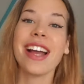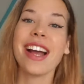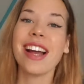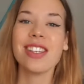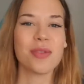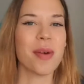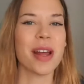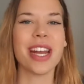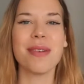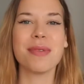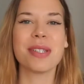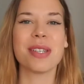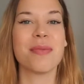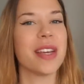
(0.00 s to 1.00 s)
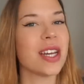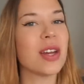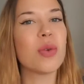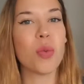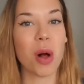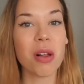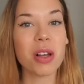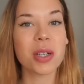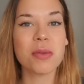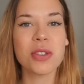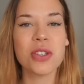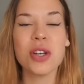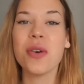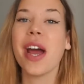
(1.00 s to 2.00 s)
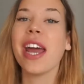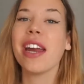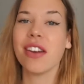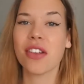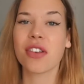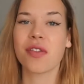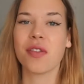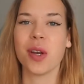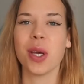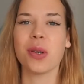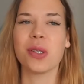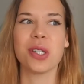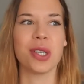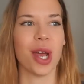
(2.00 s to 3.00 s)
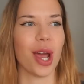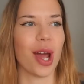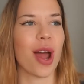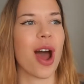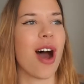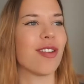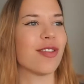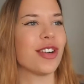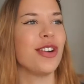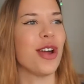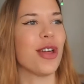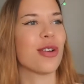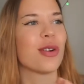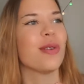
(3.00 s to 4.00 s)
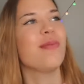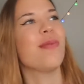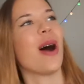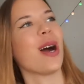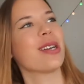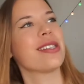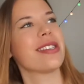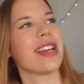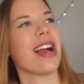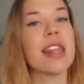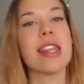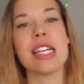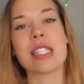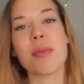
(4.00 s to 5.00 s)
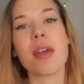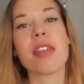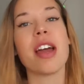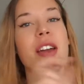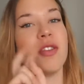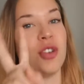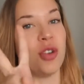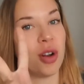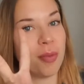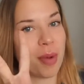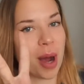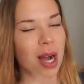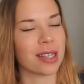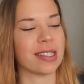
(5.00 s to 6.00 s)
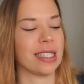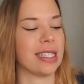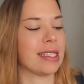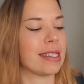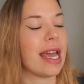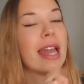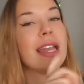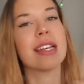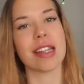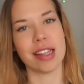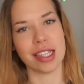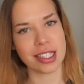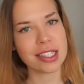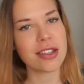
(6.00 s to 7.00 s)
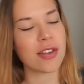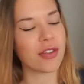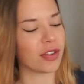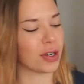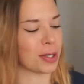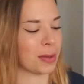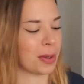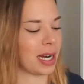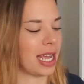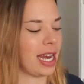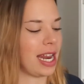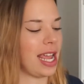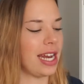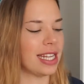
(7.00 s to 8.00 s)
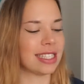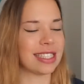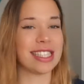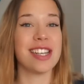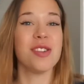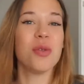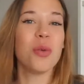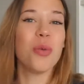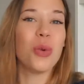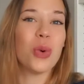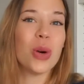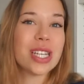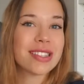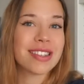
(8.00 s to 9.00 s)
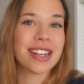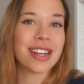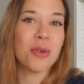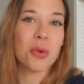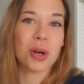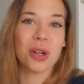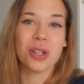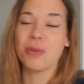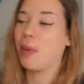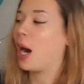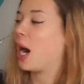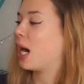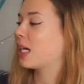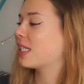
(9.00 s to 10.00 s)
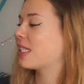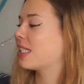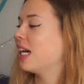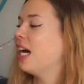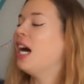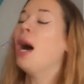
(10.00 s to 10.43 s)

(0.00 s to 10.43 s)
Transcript: Hi guys, my name is Sabine and welcome to another video. Today I have another unboxing. This month I have two unboxings and this is the first one and it is the Wizarding World box